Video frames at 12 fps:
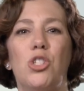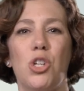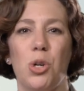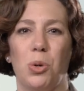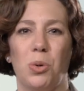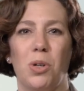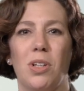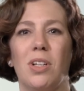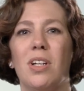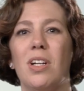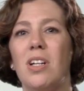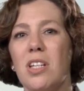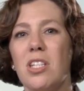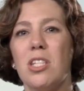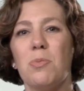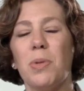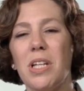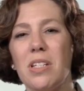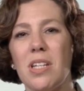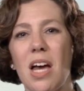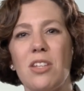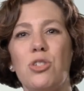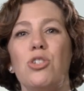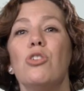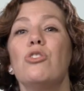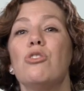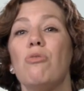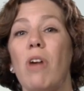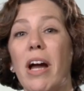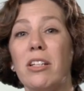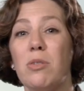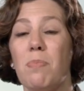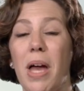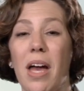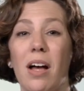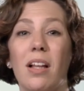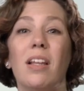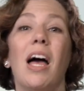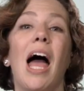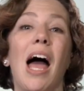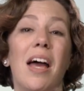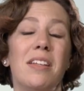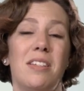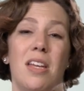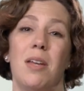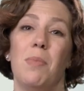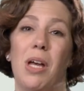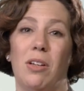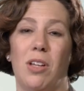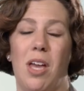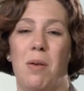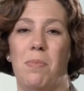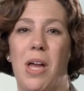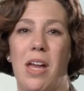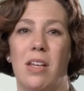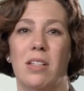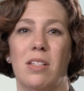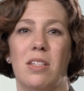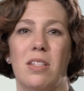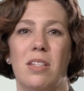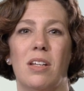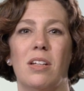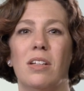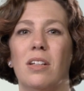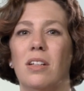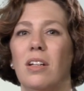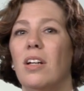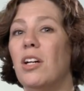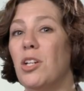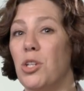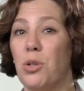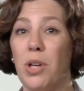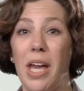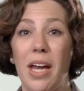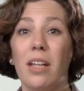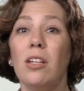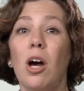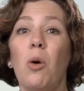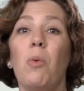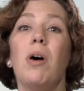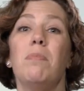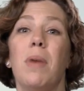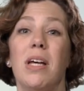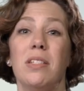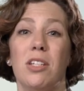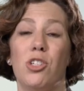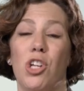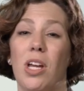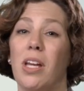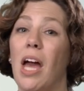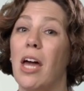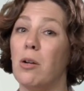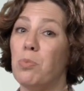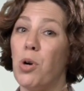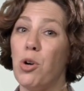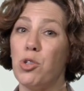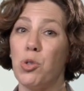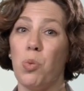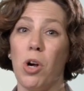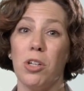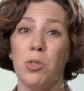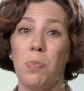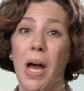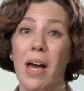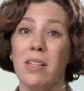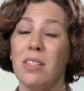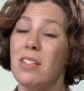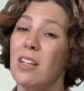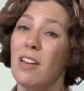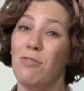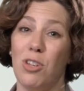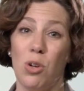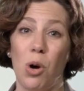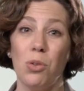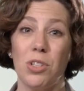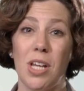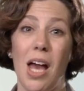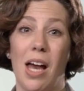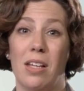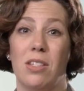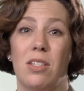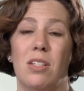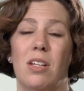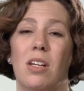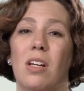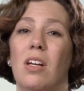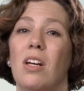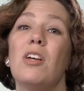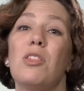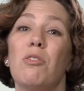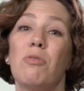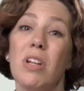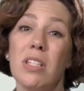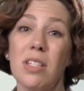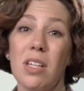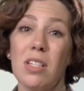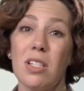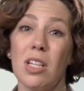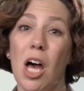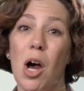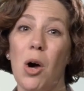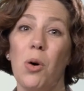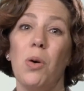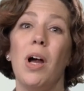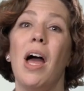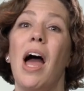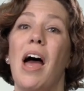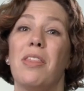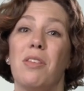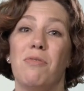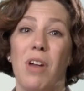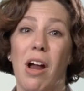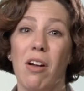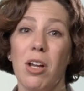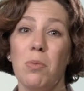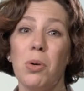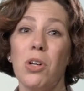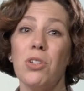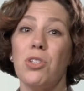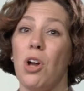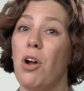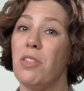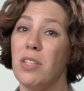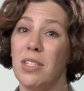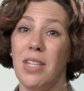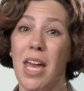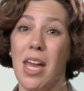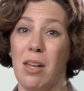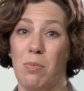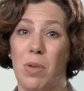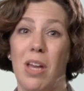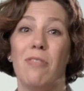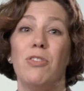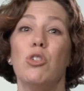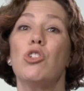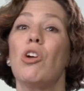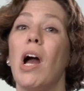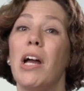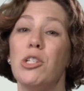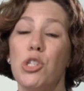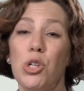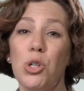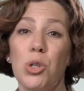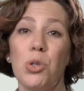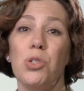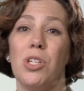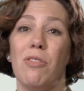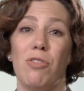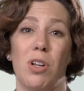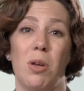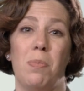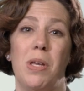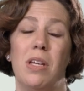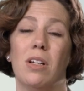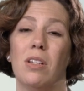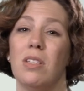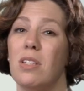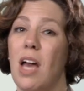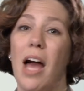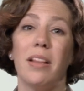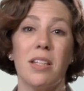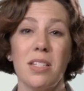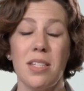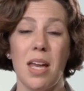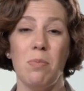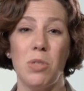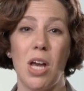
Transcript: 2. Split test your direct mail and email campaigns. You can't know what messaging and approach works best if you don't test. The risk is low and the variables are the same if you try two different appeals at the same